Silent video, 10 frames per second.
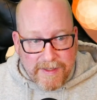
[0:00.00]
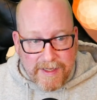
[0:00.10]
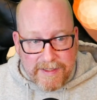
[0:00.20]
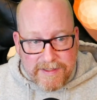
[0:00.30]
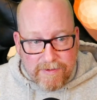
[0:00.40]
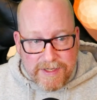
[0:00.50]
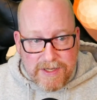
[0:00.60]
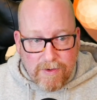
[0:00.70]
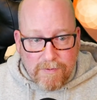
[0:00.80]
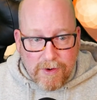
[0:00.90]
Easter
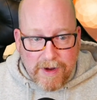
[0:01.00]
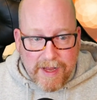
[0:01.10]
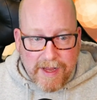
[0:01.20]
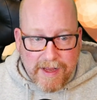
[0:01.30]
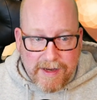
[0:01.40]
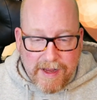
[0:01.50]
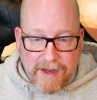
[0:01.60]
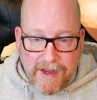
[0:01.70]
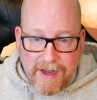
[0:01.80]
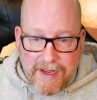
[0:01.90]
is over and
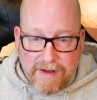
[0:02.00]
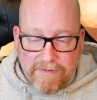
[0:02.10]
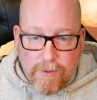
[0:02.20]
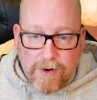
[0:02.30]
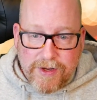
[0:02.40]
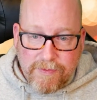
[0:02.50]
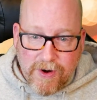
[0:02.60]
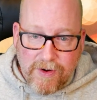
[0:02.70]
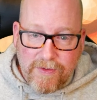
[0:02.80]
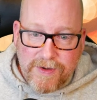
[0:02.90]
I have work
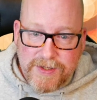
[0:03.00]
tomorrow,